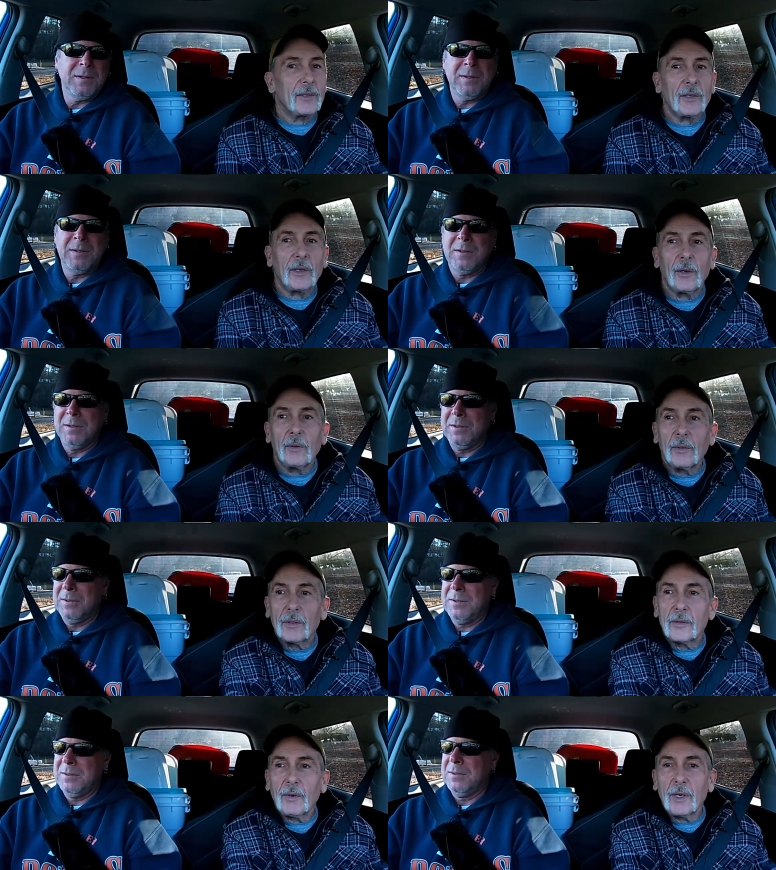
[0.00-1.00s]
Speaker 1: so,
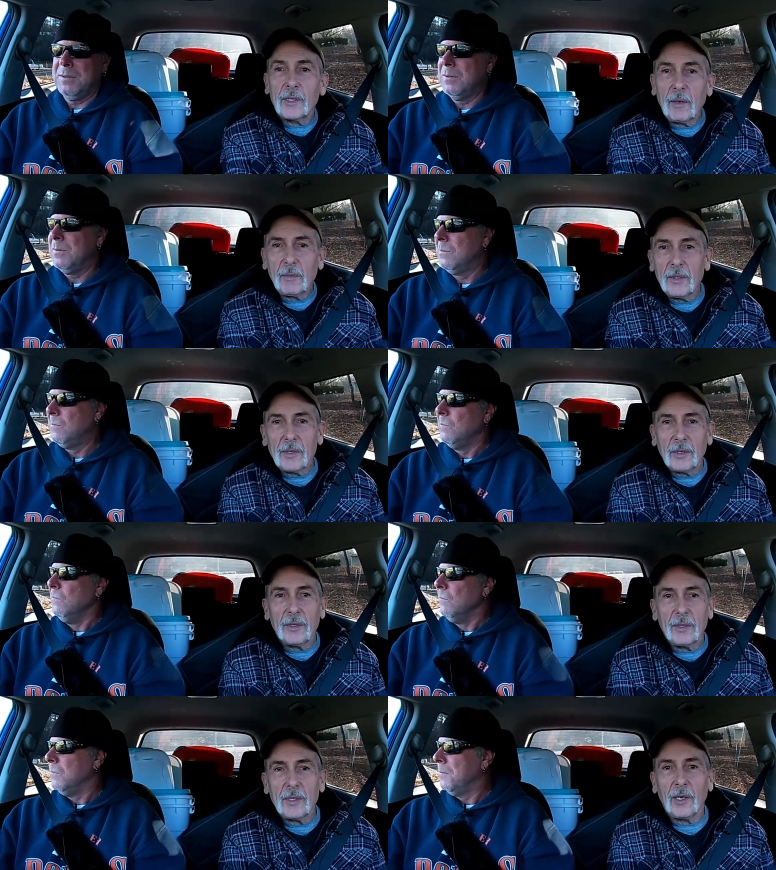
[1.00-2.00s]
as far as I'm
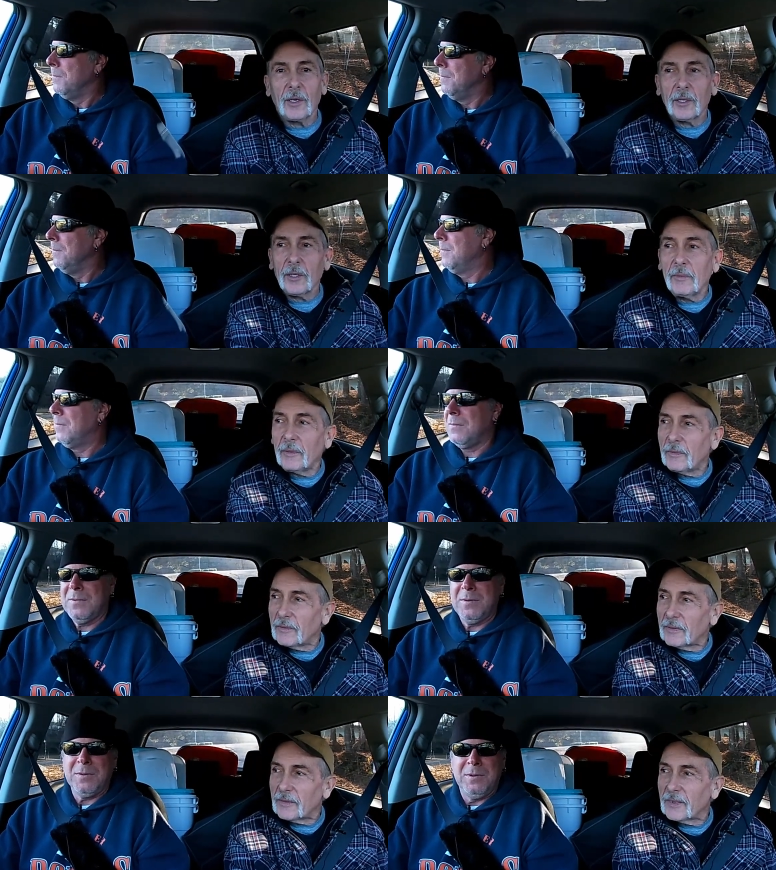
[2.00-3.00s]
concerned, it's all good.
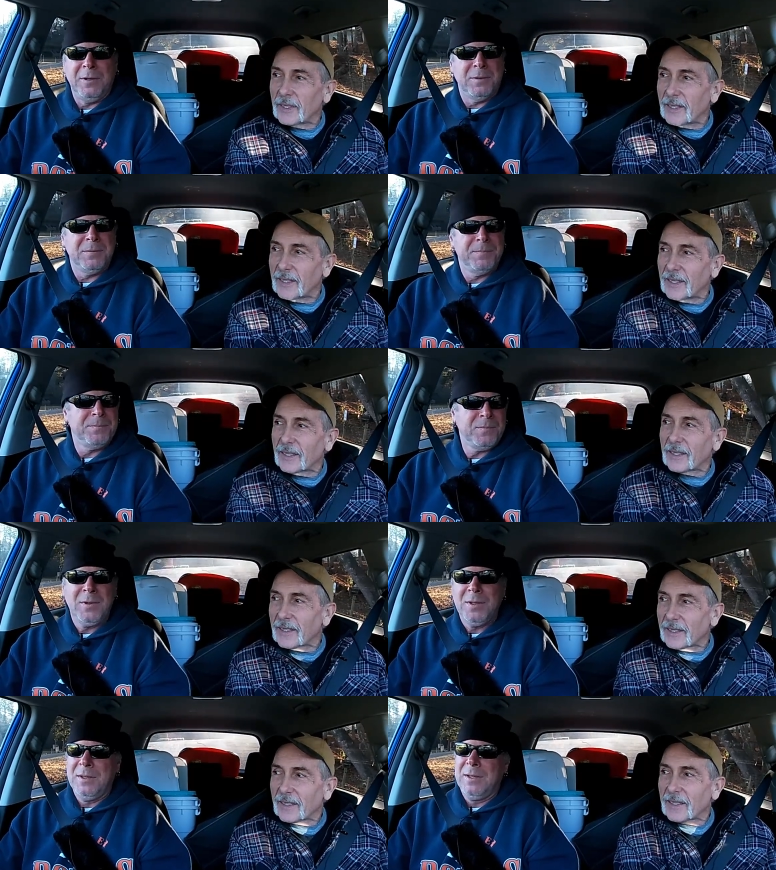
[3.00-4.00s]
Yeah.
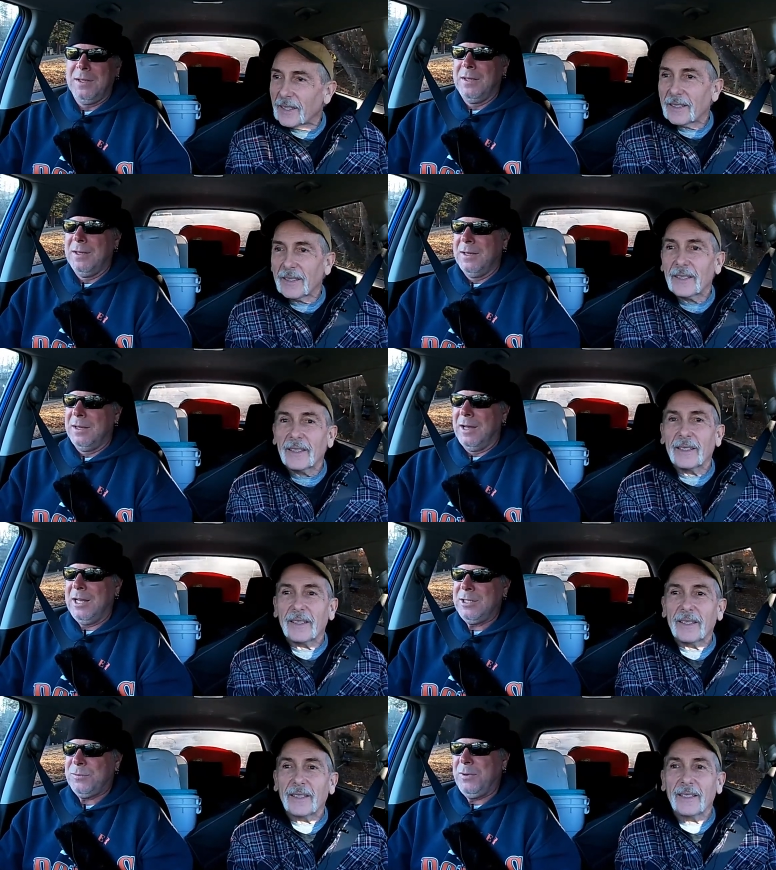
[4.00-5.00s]

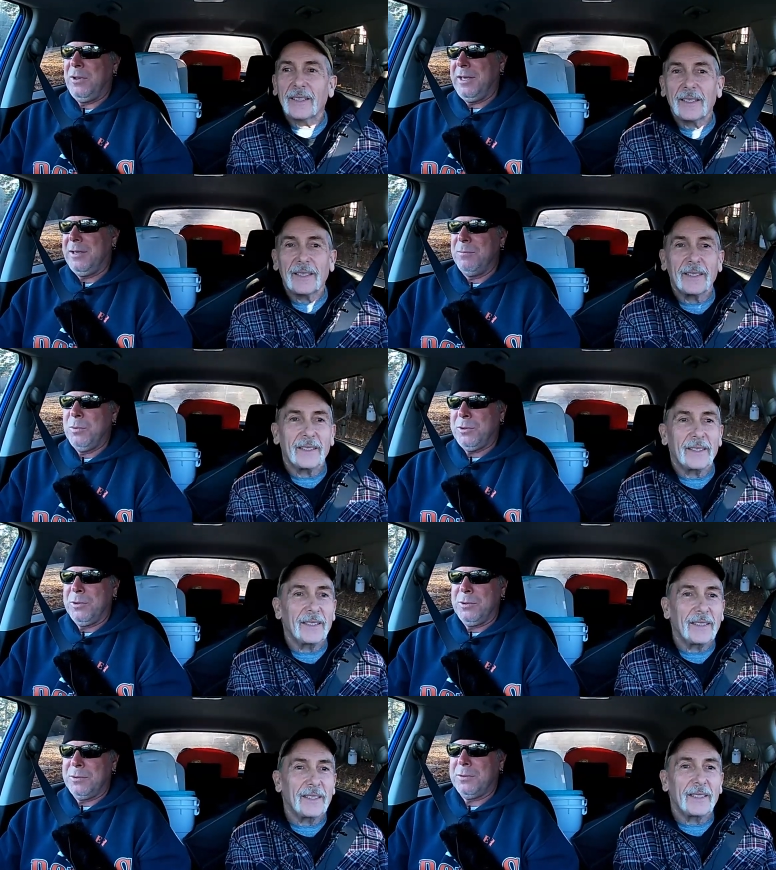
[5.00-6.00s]
I just
Speaker 2: feel like with
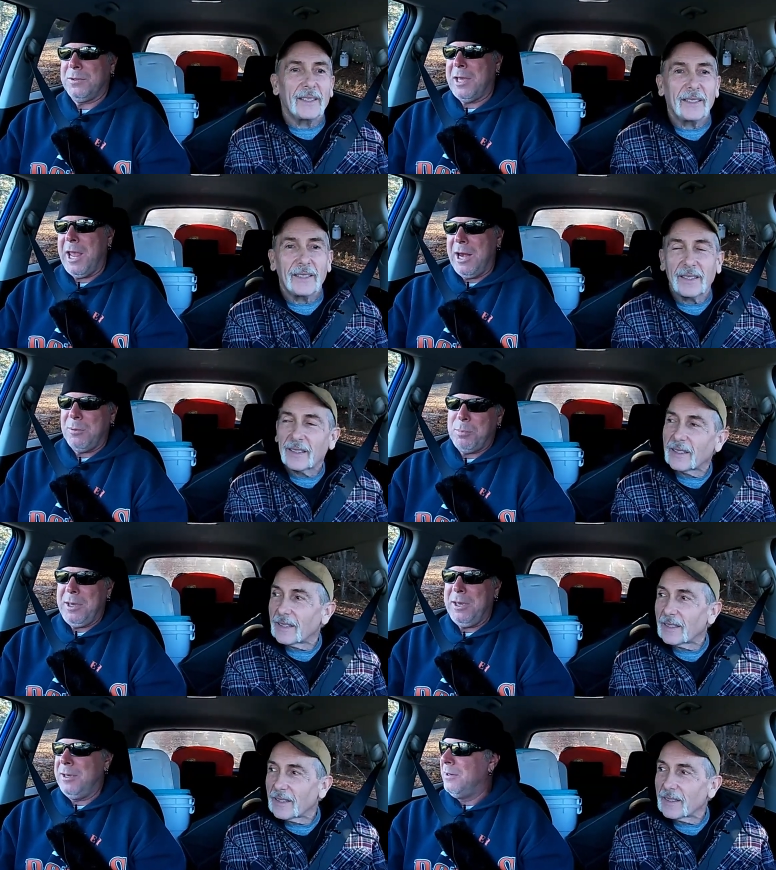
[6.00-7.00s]
your
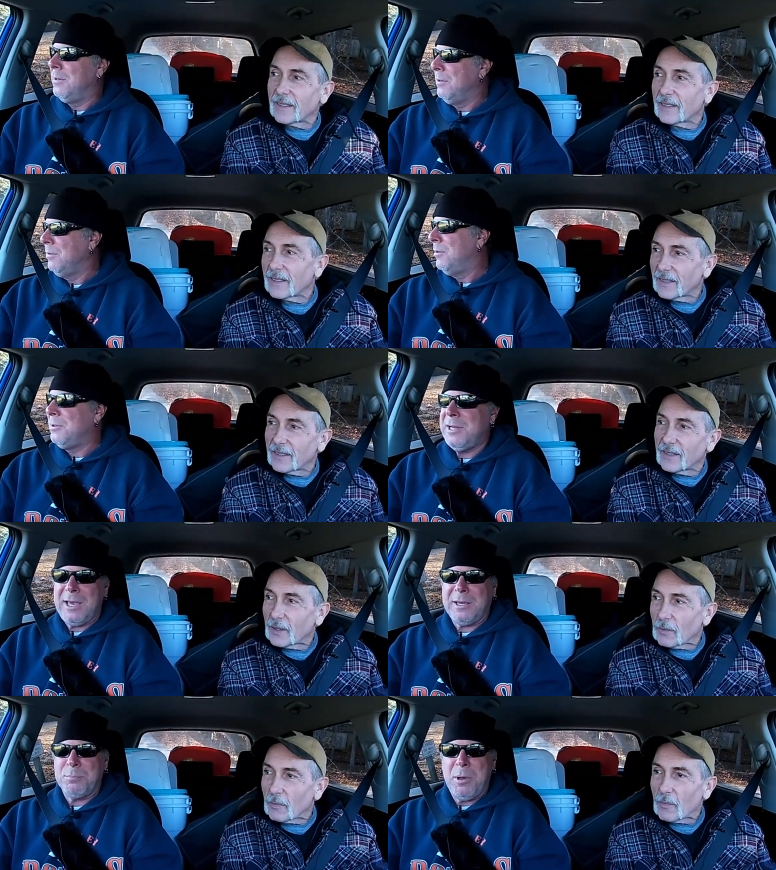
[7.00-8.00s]
canopy and the
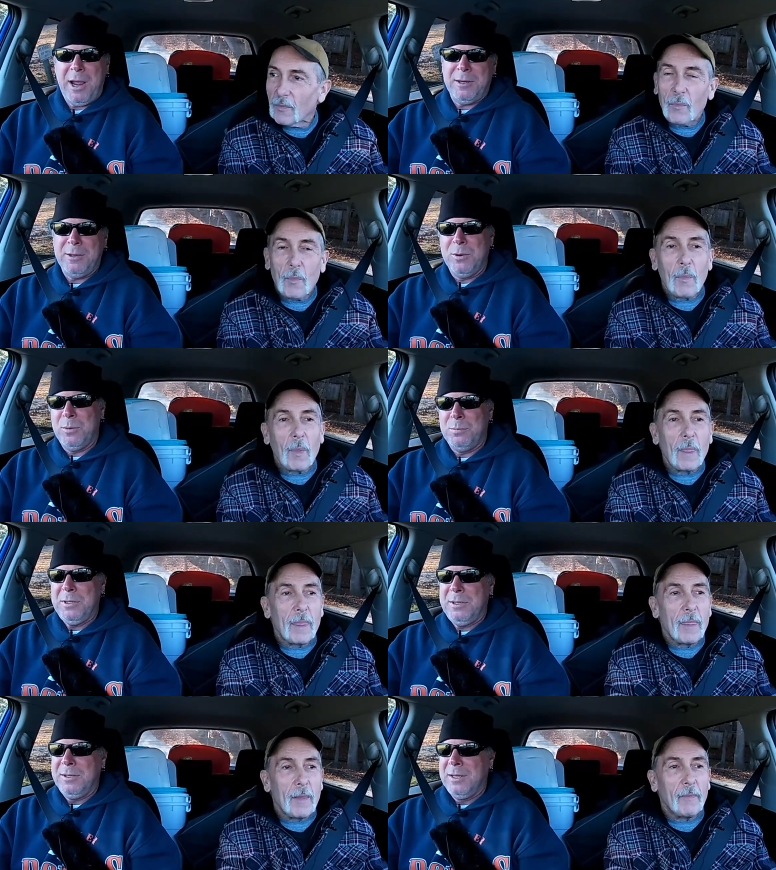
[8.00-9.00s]
deck and patio, it'd
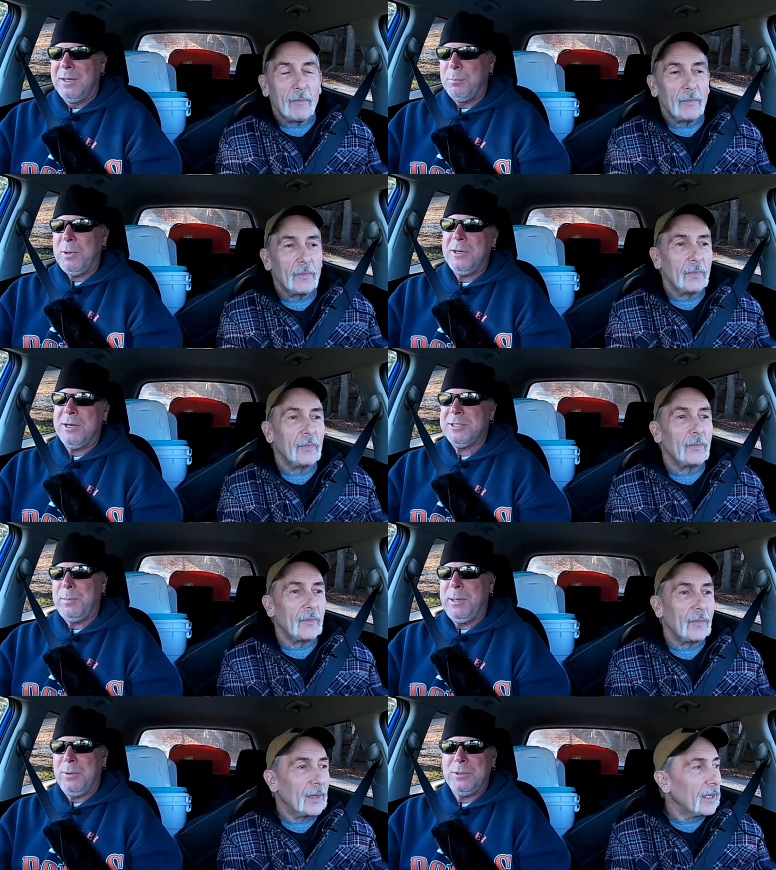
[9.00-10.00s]
be be nice to
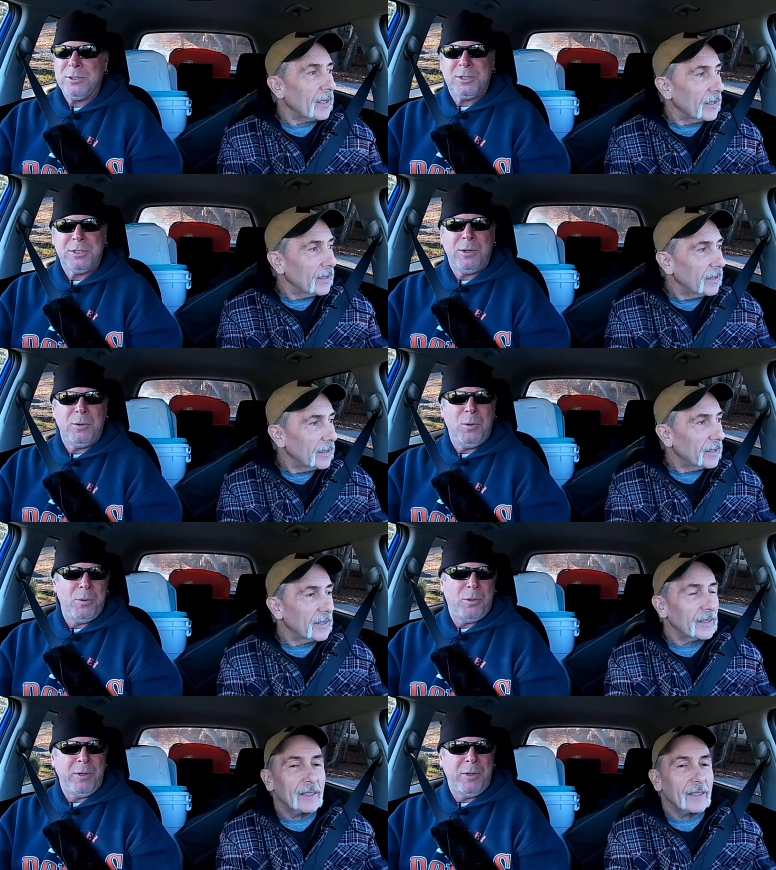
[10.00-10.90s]
be able to just sell the whole